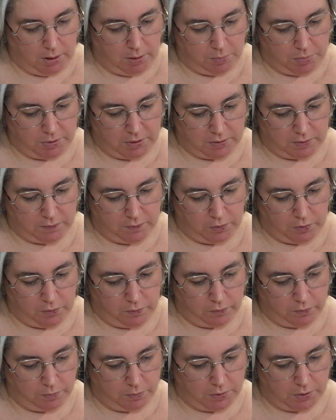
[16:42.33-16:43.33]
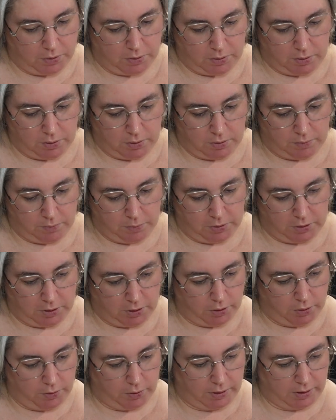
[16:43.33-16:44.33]
but the view from
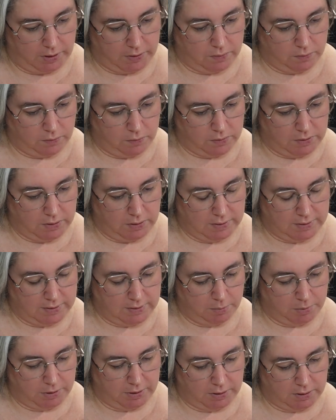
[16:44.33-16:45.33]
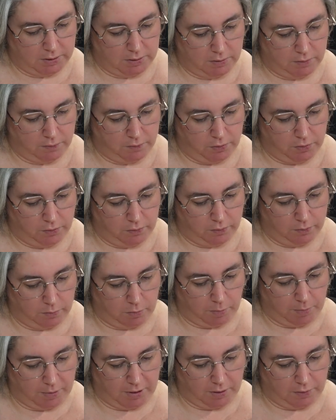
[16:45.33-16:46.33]
below has long since supplanted the view from
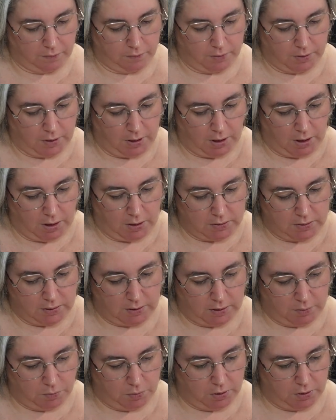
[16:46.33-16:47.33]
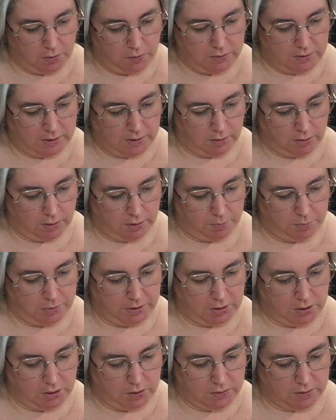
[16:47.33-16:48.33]
above. So there were no satellite
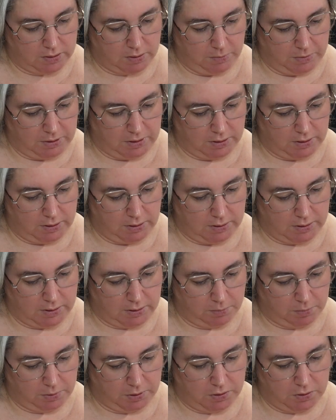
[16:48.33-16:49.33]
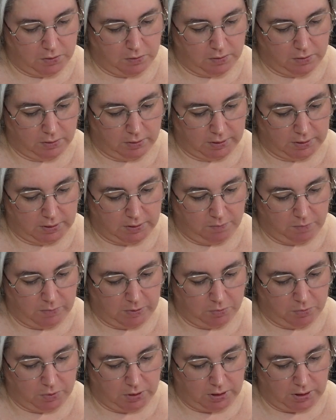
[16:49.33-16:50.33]
pictures committed indelibly to collective
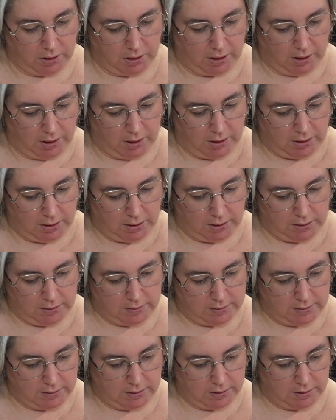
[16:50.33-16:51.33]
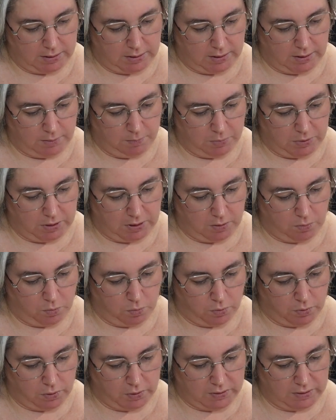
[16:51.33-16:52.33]
memory. Instead, the embedded
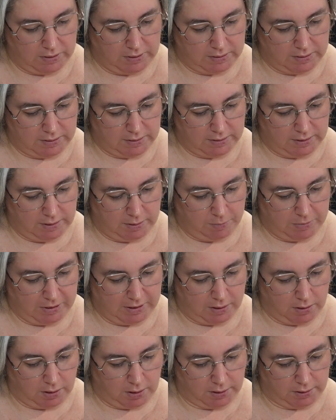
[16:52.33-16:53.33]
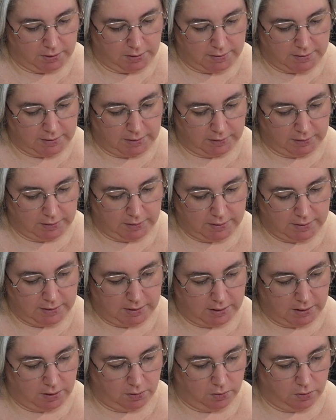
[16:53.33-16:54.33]
water sensors near Bear Island suddenly sent
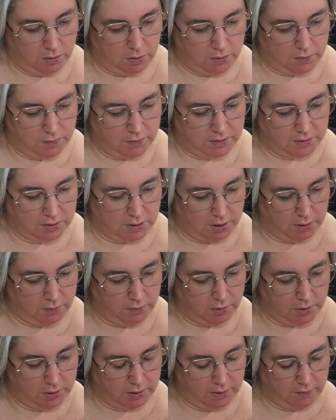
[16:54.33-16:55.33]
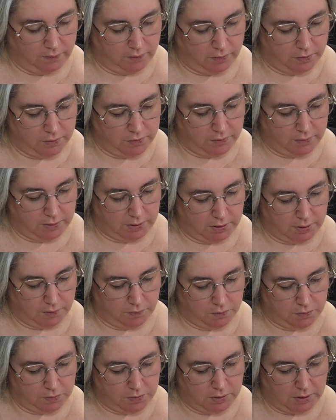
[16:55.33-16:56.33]
out alerts for skyrocketing phosphate
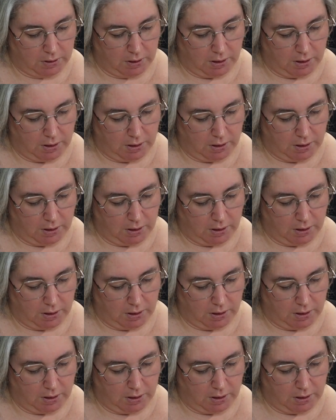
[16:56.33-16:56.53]
levels.